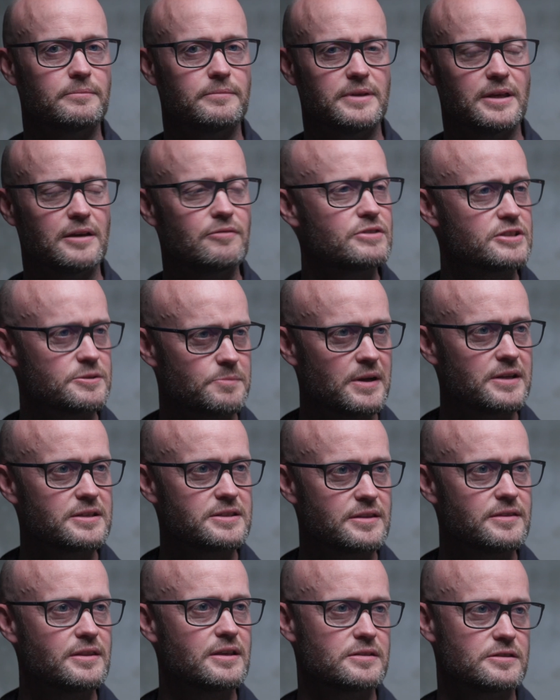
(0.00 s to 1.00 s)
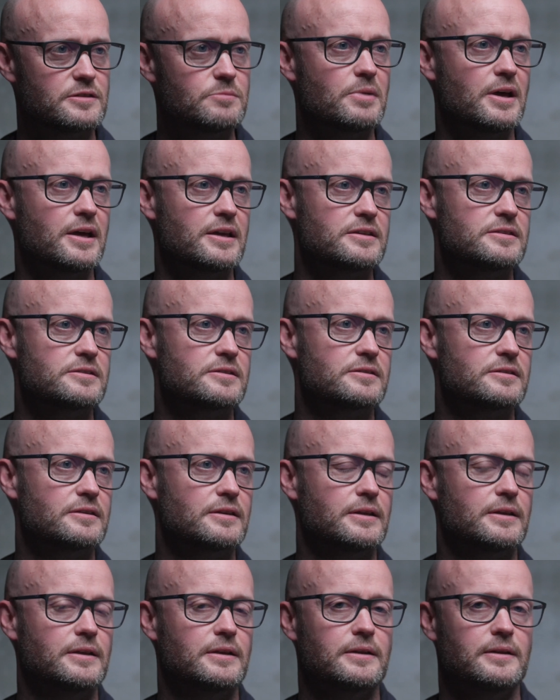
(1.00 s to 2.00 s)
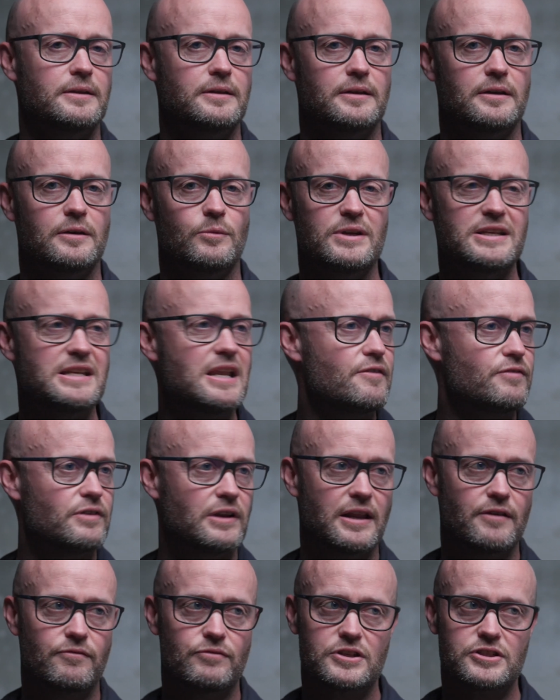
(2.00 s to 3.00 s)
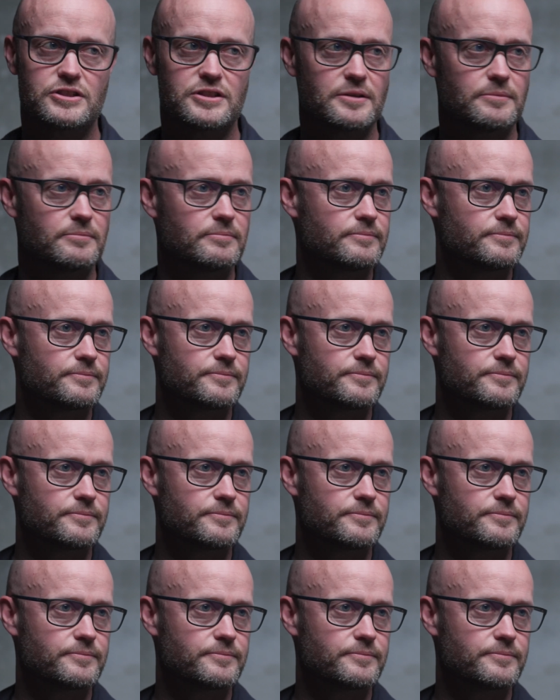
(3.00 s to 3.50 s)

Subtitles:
Respecting their space. We never leverage them.